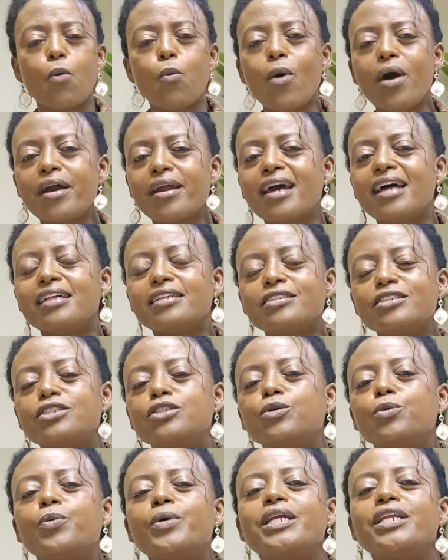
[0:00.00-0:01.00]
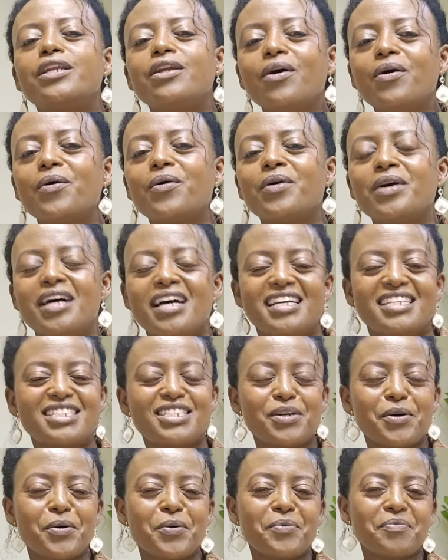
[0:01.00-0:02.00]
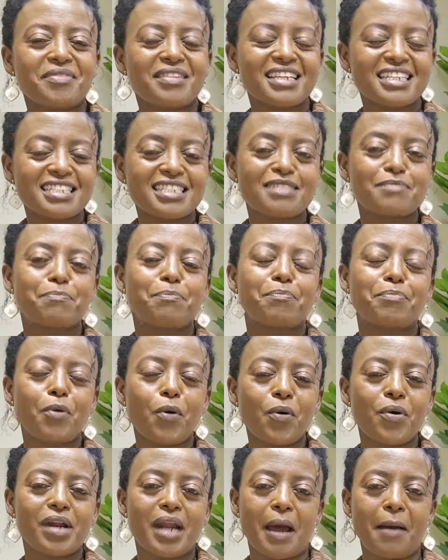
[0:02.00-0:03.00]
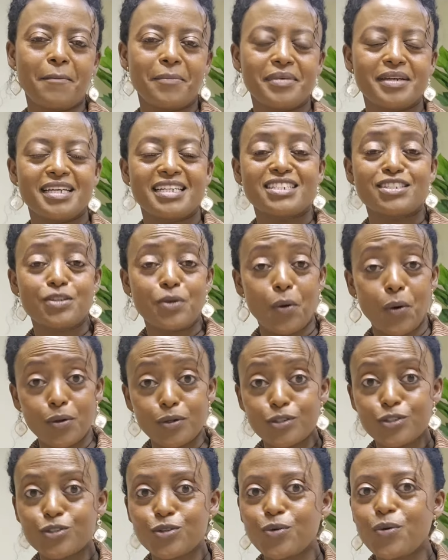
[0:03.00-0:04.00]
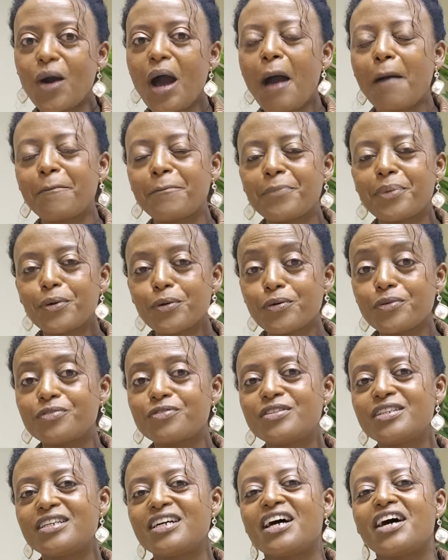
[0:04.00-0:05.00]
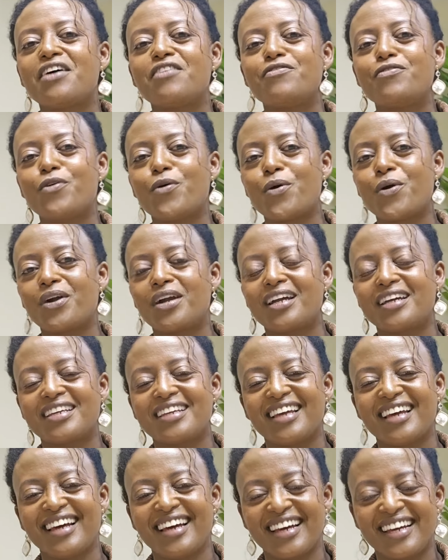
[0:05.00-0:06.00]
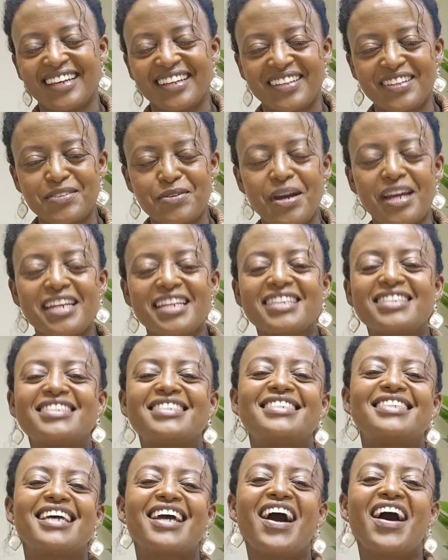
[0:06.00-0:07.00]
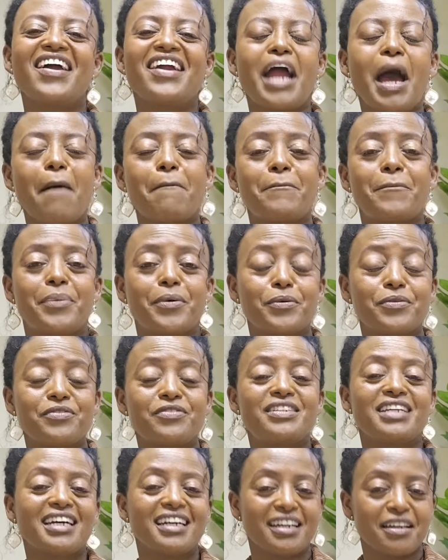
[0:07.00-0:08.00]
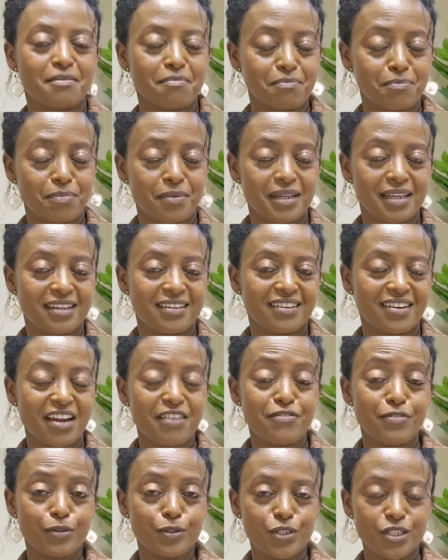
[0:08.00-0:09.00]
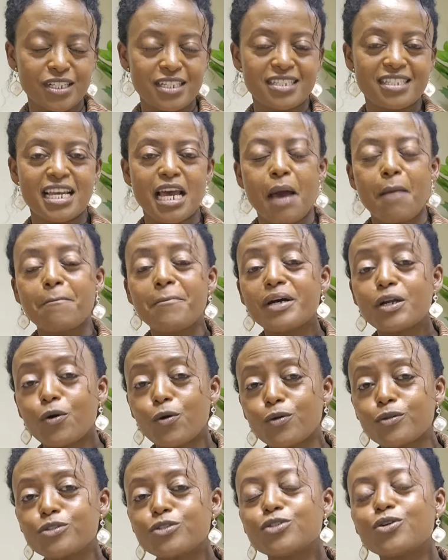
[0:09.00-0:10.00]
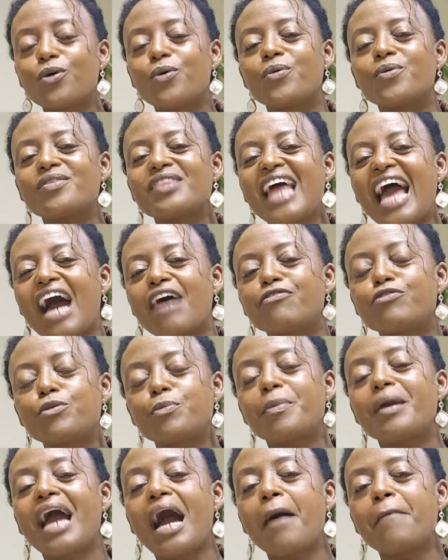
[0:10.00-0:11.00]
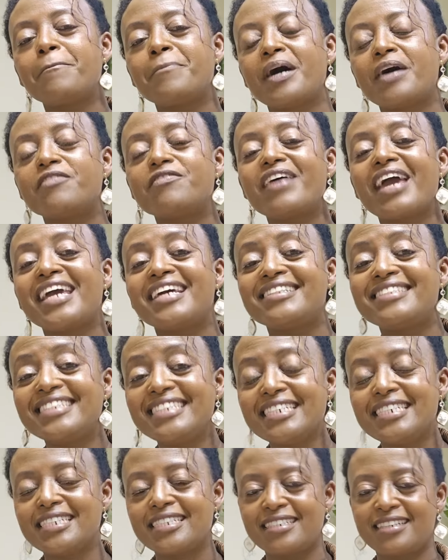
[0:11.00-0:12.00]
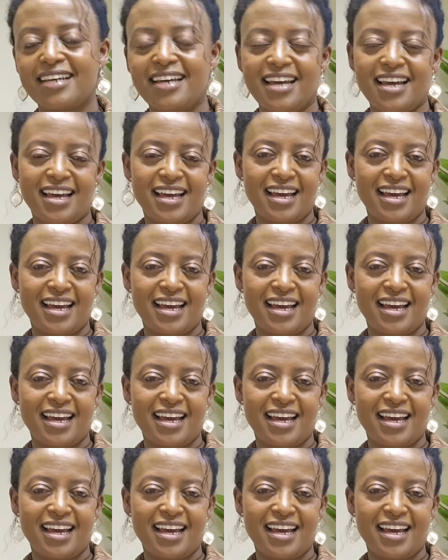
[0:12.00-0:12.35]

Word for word: What else do we know? So this program is also approved for uh, UNHCR approved uh, uh, refugees, but also they have to be above 18.